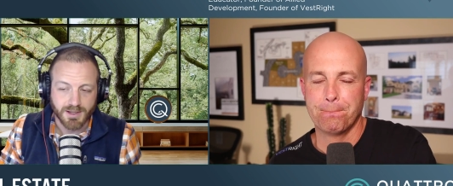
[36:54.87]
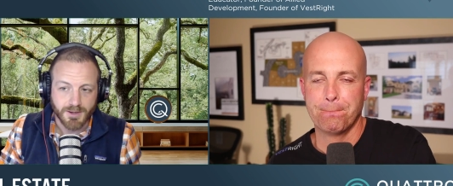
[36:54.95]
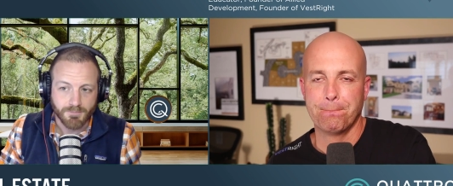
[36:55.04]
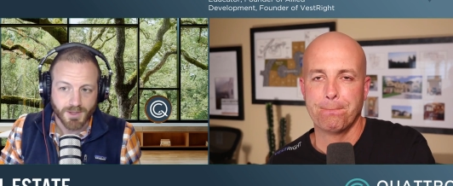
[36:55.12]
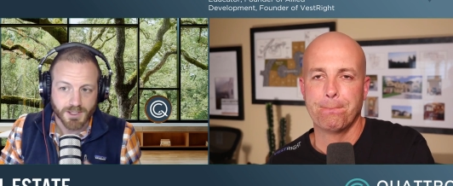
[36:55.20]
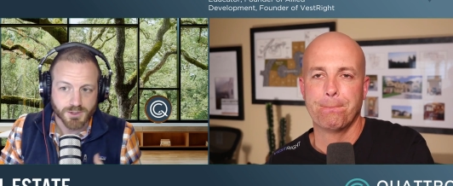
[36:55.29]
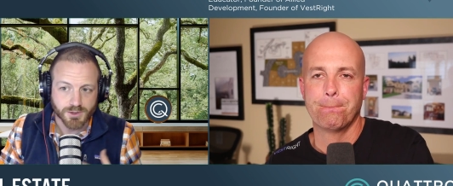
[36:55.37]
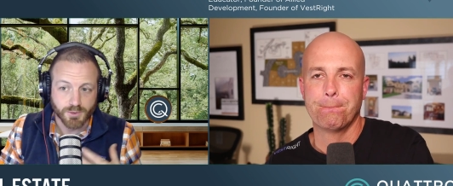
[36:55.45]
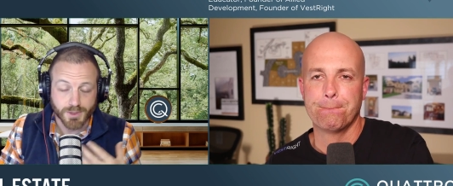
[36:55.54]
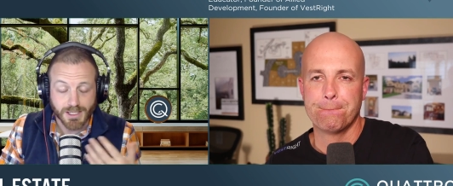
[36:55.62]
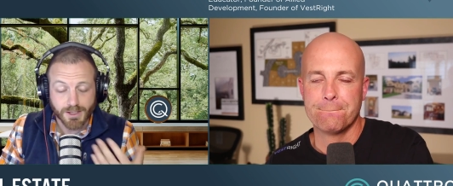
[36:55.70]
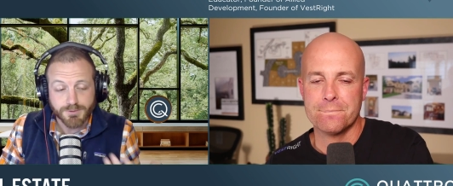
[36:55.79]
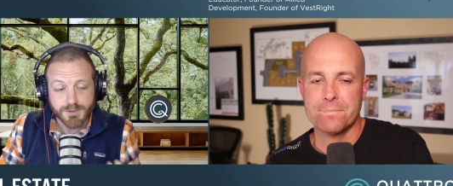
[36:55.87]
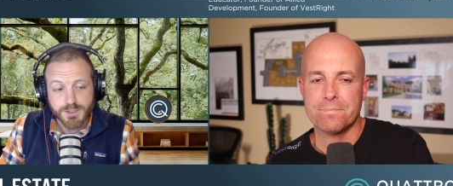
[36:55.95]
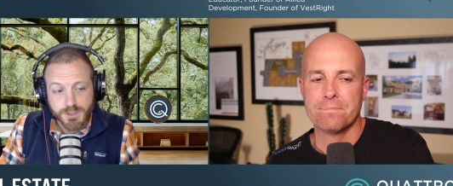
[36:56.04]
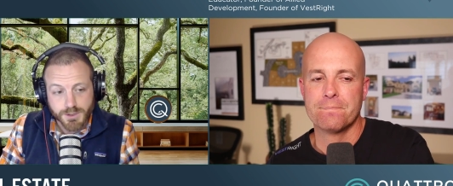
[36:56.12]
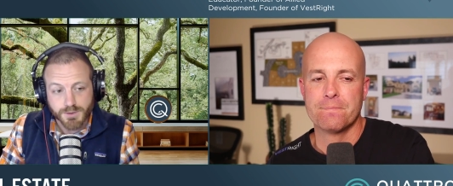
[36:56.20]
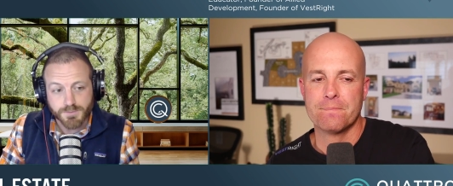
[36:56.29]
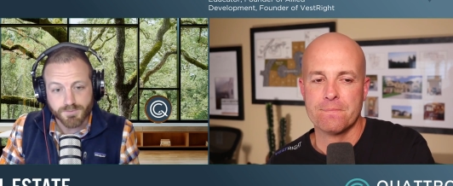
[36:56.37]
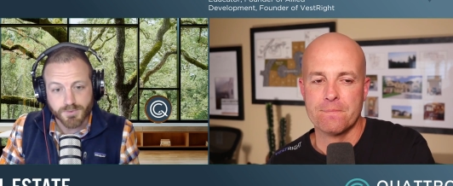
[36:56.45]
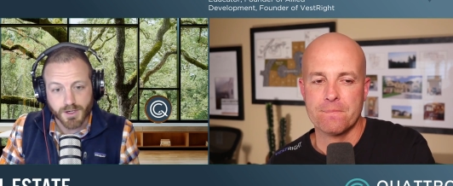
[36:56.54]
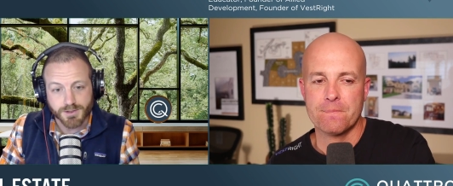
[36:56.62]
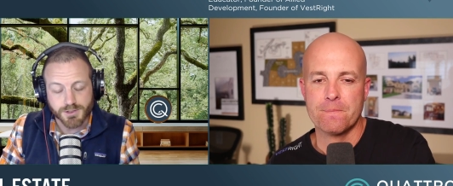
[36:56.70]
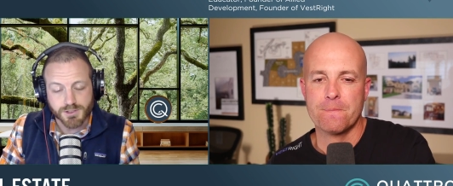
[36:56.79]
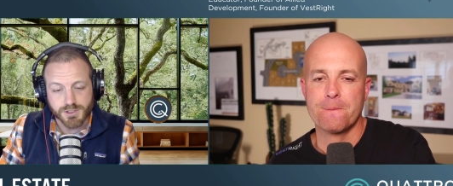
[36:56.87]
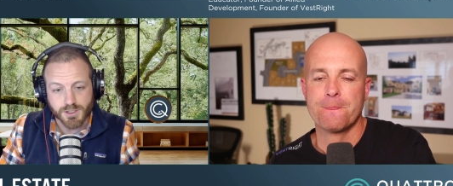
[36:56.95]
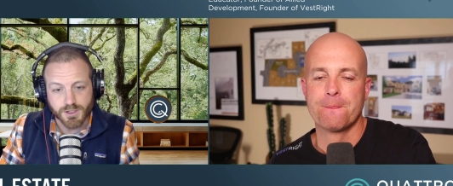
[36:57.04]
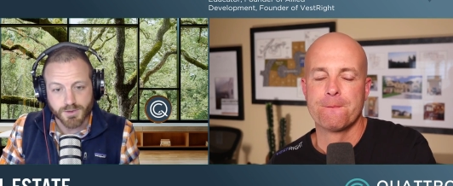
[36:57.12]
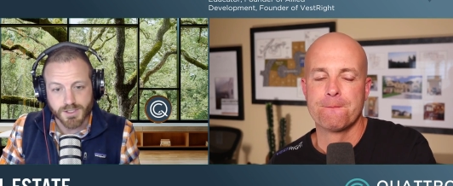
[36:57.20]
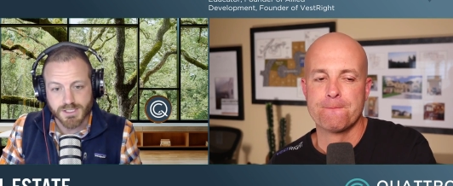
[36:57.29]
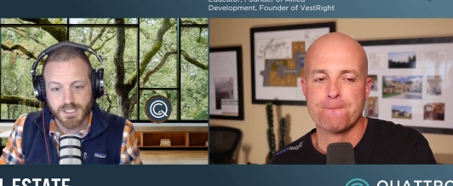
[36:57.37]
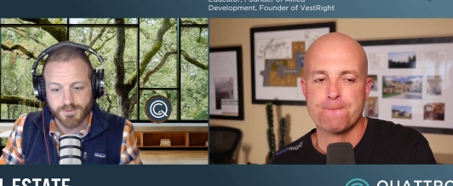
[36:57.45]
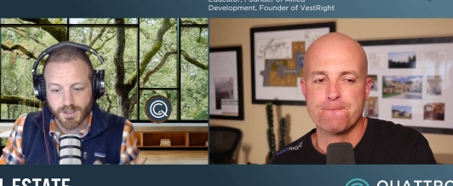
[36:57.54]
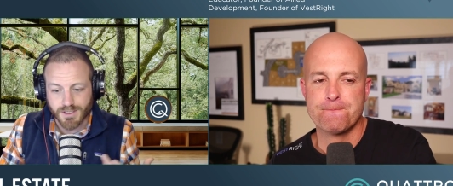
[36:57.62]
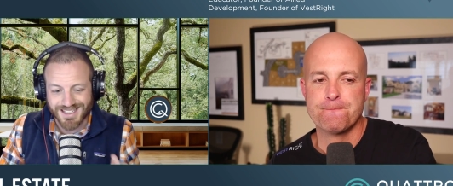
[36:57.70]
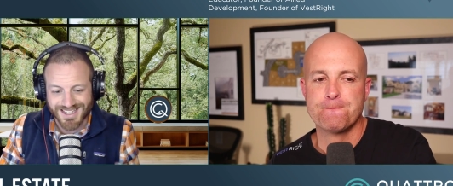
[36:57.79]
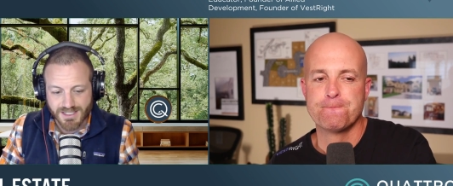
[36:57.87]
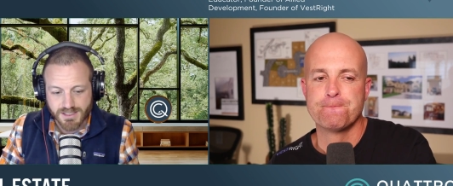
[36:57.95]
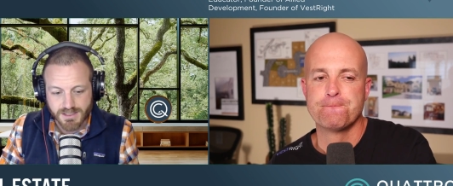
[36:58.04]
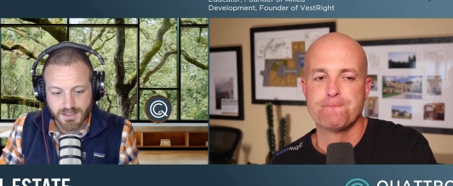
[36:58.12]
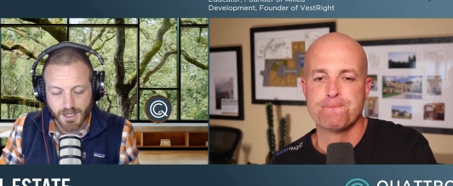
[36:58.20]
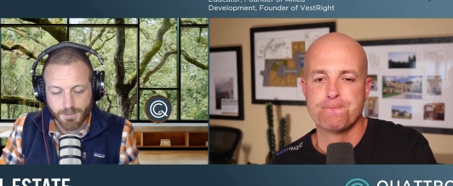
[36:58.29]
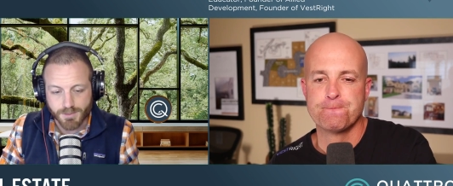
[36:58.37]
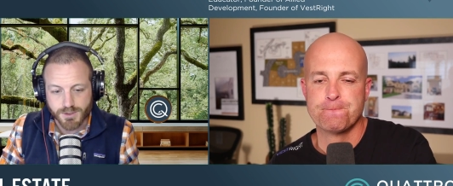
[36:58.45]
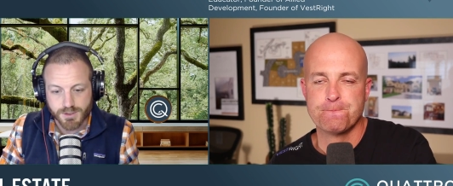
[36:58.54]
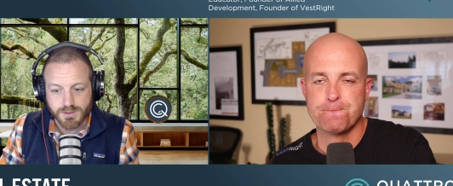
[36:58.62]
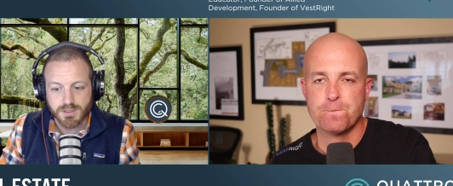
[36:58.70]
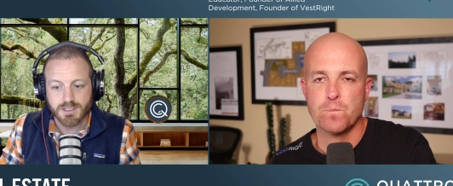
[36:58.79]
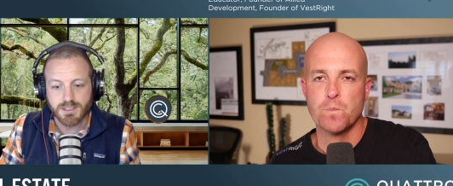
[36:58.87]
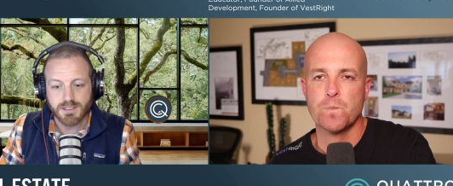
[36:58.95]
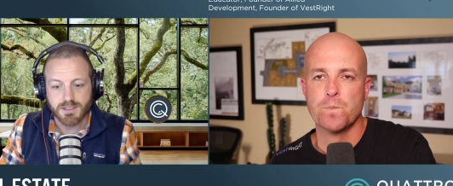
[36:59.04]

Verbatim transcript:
Speaker 1: And so, what I love to do on this show is give our guests an opportunity